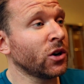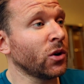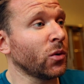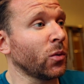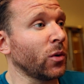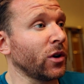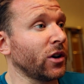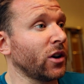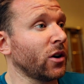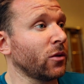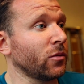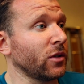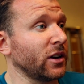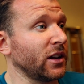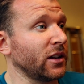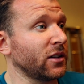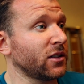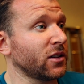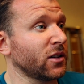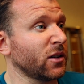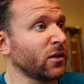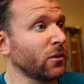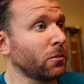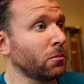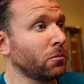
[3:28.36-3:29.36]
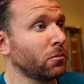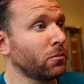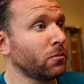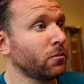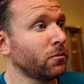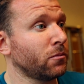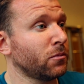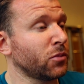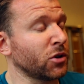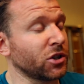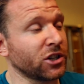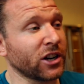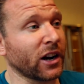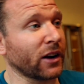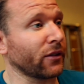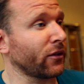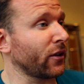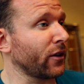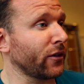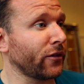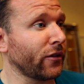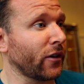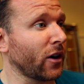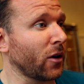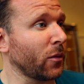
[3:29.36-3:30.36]
we don't need to project
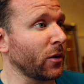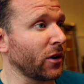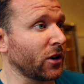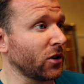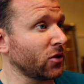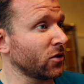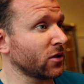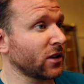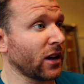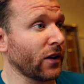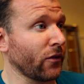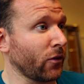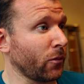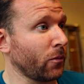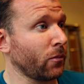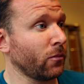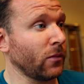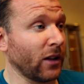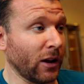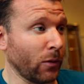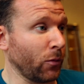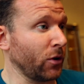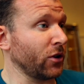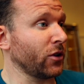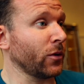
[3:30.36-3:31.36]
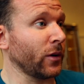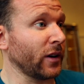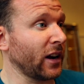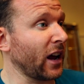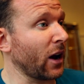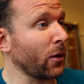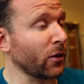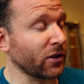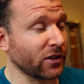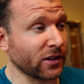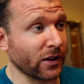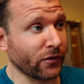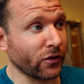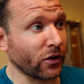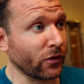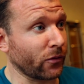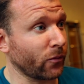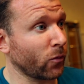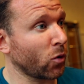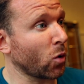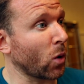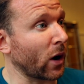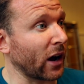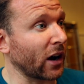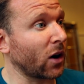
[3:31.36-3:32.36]
very far. We can just have like we're doing now, it's having
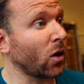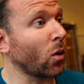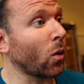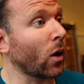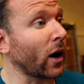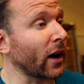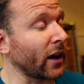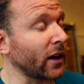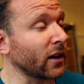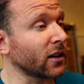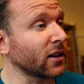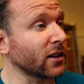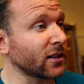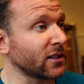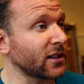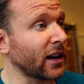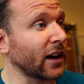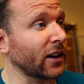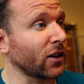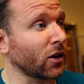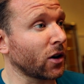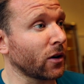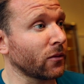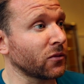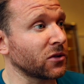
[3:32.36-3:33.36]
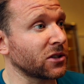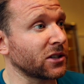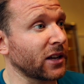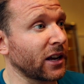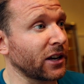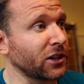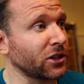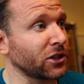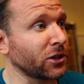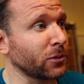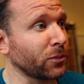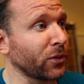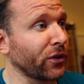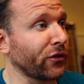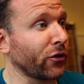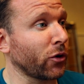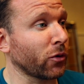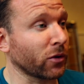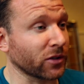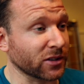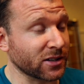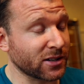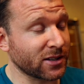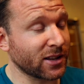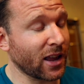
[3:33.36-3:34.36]
quite a quiet, contained conversation. But if you're
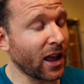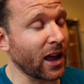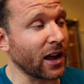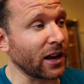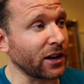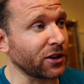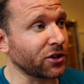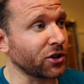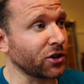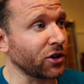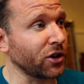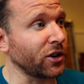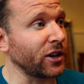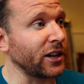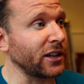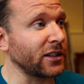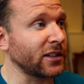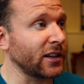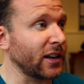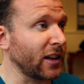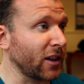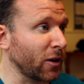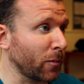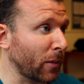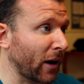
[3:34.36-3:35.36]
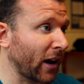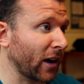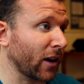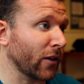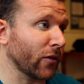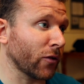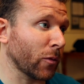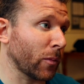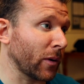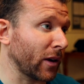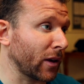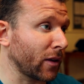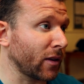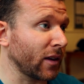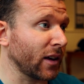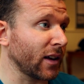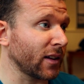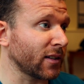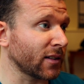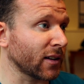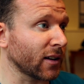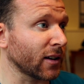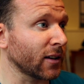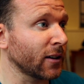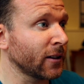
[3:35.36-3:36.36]
on stage and you need to hit the back of a big
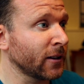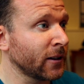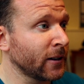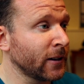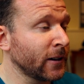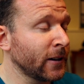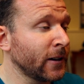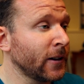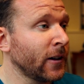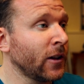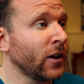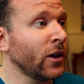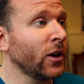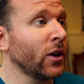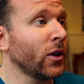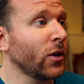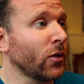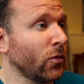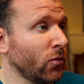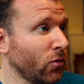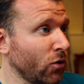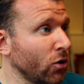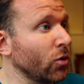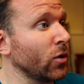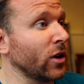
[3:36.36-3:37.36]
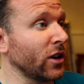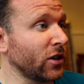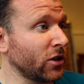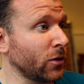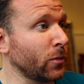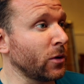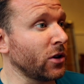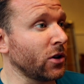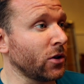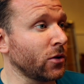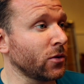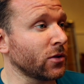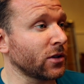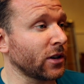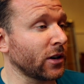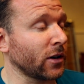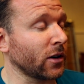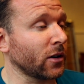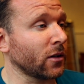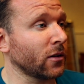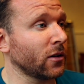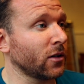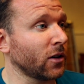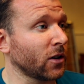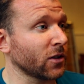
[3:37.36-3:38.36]
theatre, you need to be
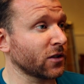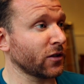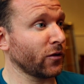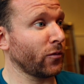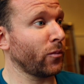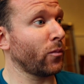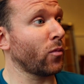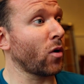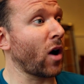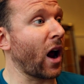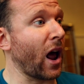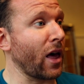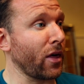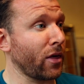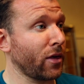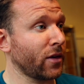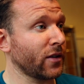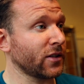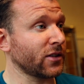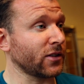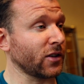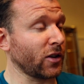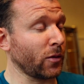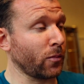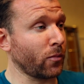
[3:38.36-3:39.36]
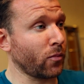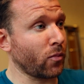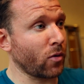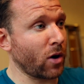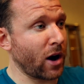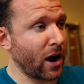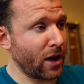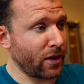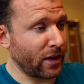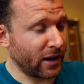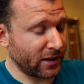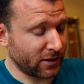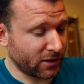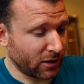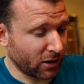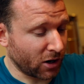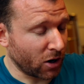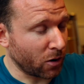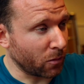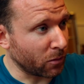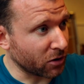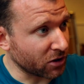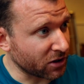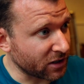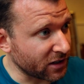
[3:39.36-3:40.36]
using lots of breath, so the breath has to go
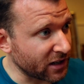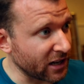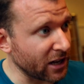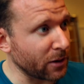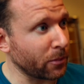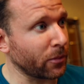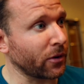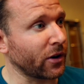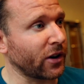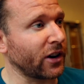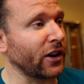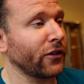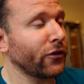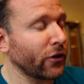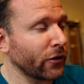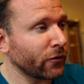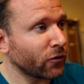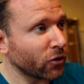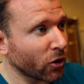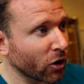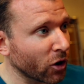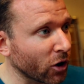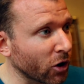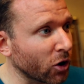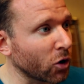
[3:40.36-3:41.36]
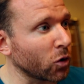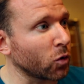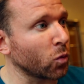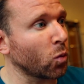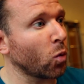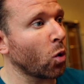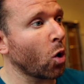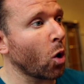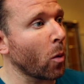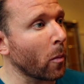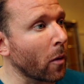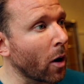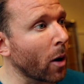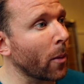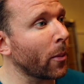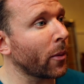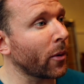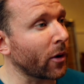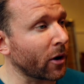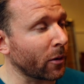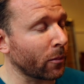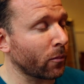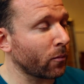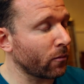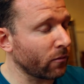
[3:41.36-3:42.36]
much deeper. And if you've done a good warm-up
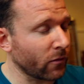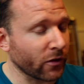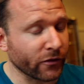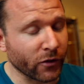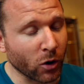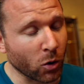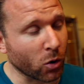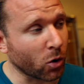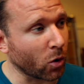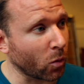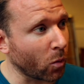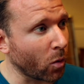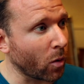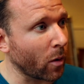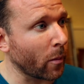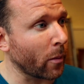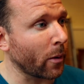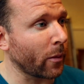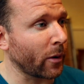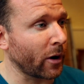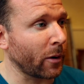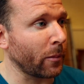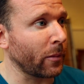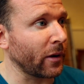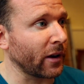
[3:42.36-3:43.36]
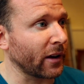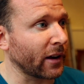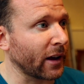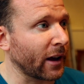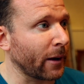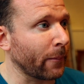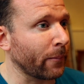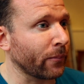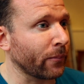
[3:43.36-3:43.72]
and a vocal warm-up and a big